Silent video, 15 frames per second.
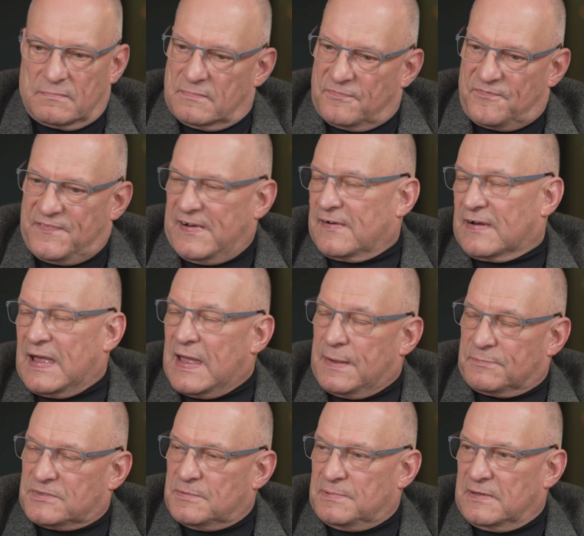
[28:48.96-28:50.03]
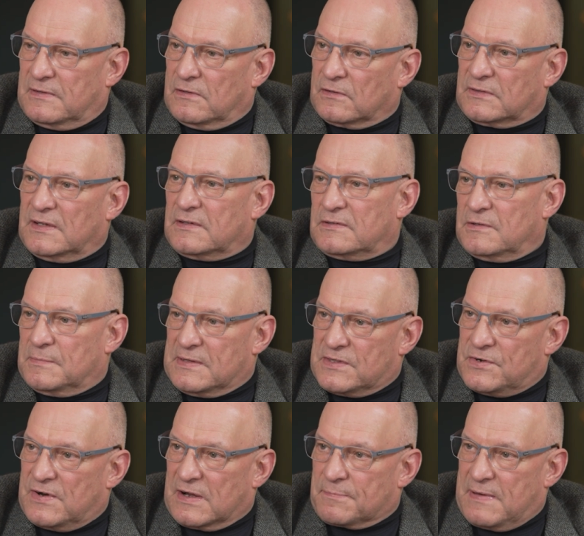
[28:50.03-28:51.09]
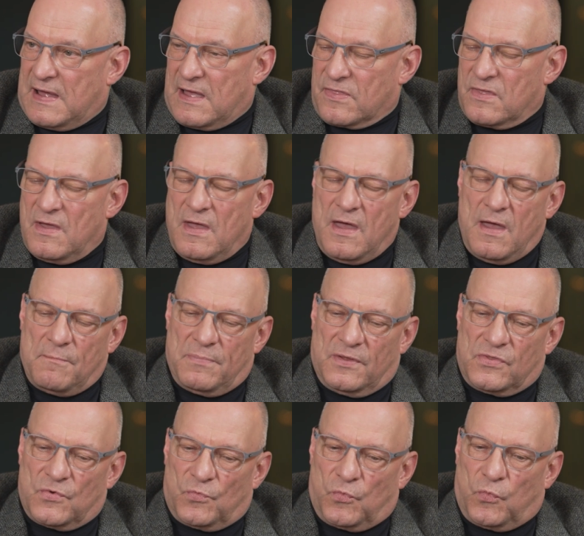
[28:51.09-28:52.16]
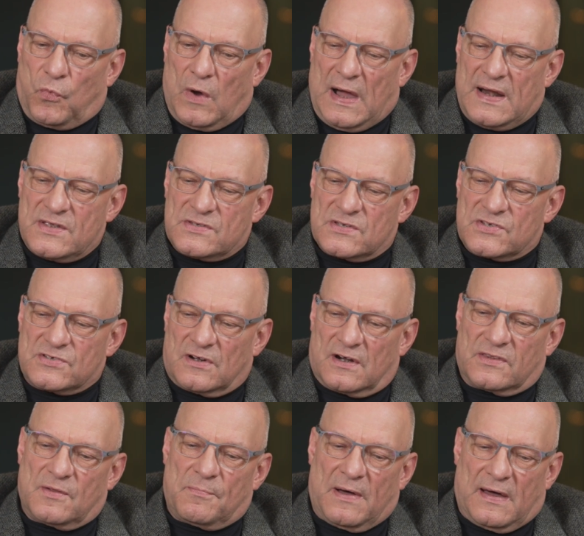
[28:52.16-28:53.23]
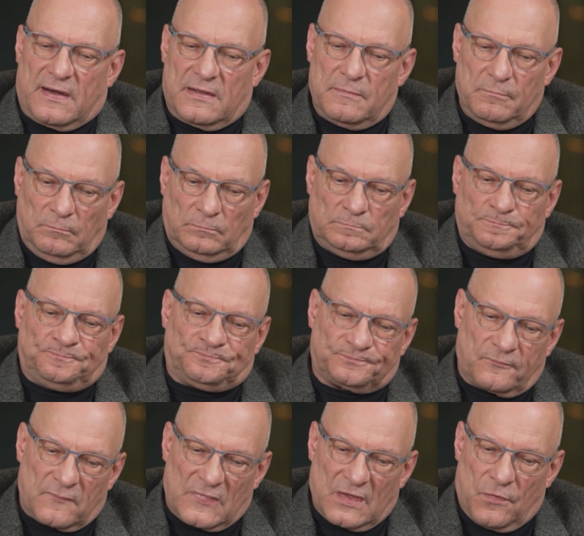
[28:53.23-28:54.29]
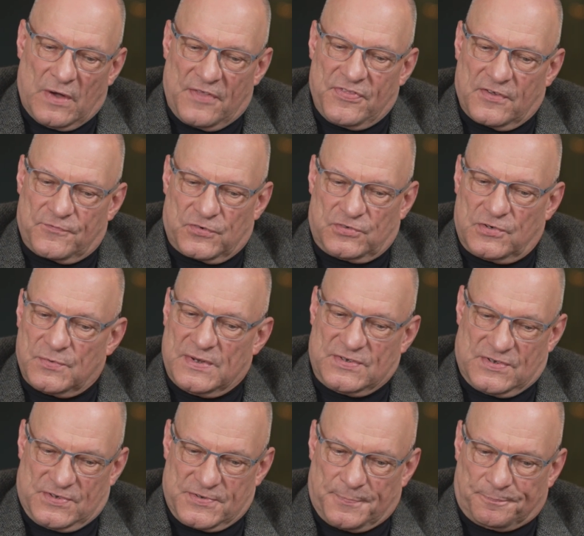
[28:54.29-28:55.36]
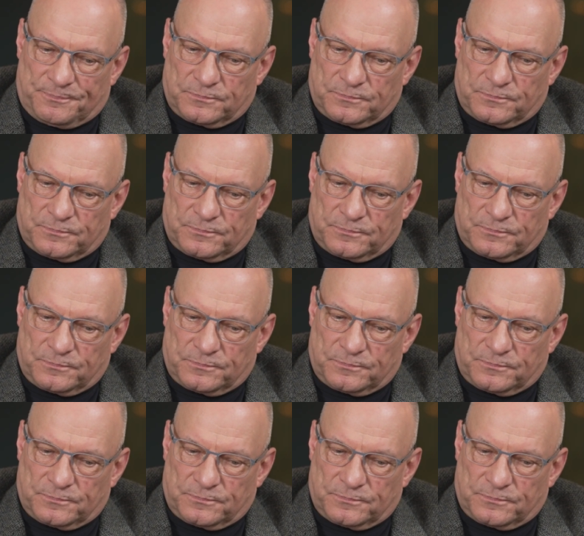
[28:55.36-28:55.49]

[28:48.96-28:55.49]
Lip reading: fair game to be looked into by the direct path. But why does it start at the body? Well, I think for two reasons.